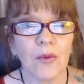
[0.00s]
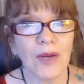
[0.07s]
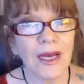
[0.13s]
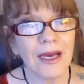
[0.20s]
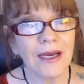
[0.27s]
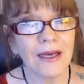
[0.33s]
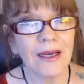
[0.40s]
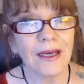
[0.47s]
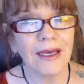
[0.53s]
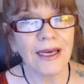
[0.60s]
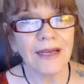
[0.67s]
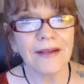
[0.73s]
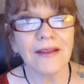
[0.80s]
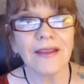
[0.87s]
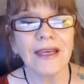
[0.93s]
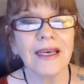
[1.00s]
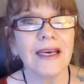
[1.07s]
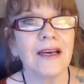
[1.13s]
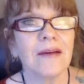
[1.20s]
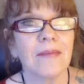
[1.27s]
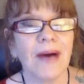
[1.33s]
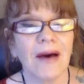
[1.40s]
I get to
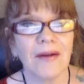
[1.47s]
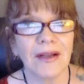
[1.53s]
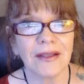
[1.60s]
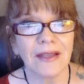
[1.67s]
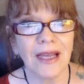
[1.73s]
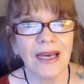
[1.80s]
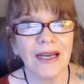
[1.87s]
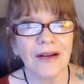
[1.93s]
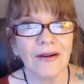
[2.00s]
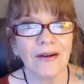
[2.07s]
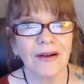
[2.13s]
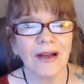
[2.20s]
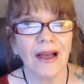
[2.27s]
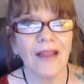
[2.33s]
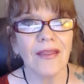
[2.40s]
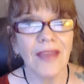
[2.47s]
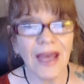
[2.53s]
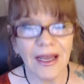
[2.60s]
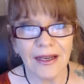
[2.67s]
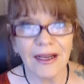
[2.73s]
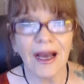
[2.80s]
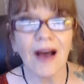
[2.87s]
thinking about it later,
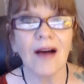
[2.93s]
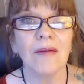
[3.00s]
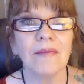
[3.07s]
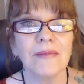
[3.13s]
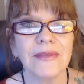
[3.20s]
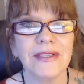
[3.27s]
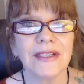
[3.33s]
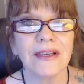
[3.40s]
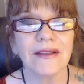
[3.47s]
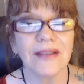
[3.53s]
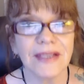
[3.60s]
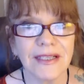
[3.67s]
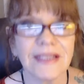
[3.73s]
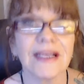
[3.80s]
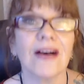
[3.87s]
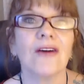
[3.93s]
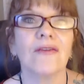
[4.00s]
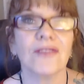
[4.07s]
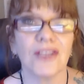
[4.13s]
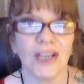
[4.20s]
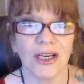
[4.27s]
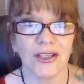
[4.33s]
then comes the
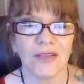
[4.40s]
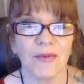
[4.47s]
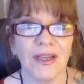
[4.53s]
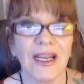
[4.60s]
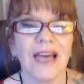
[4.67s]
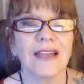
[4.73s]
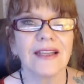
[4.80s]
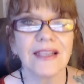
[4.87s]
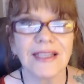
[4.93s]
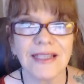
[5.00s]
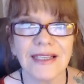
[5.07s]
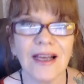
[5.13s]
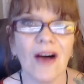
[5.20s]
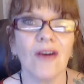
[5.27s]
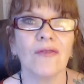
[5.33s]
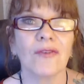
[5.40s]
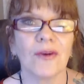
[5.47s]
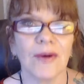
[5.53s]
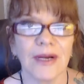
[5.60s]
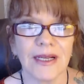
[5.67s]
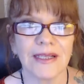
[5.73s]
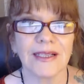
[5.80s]
self-judgment and the
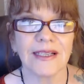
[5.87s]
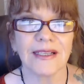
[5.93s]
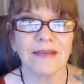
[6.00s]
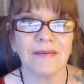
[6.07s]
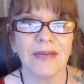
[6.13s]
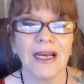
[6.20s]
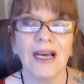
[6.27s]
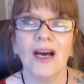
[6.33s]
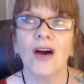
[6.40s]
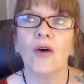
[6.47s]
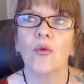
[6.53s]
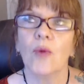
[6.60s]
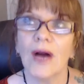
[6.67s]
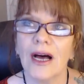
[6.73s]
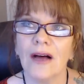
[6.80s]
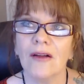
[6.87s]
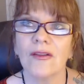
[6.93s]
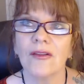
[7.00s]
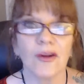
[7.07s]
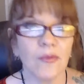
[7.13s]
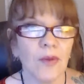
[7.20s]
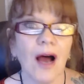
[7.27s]
self-criticism. Well,
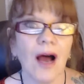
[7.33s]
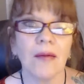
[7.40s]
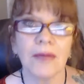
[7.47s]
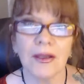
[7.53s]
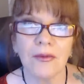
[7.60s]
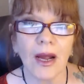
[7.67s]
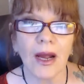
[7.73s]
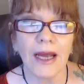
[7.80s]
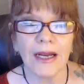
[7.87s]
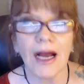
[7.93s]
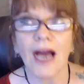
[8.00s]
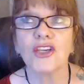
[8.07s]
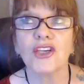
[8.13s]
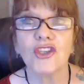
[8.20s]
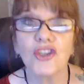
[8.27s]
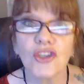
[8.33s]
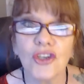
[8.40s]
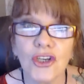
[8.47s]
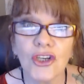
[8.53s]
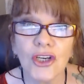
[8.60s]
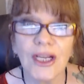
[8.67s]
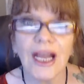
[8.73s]
they're probably right. I
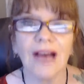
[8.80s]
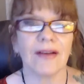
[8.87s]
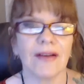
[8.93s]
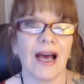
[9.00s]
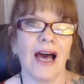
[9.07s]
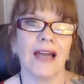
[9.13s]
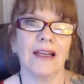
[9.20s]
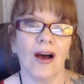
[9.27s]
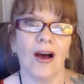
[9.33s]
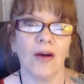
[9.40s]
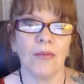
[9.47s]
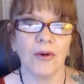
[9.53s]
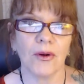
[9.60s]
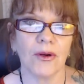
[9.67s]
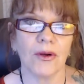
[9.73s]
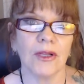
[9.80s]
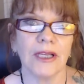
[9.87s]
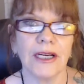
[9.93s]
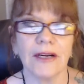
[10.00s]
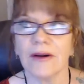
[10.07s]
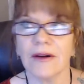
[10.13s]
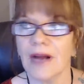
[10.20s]
should have gotten up
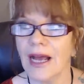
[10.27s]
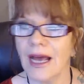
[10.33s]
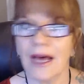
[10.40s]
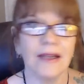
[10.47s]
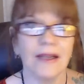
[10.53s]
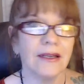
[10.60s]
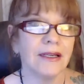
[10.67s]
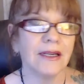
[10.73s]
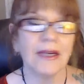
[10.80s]
earlier, and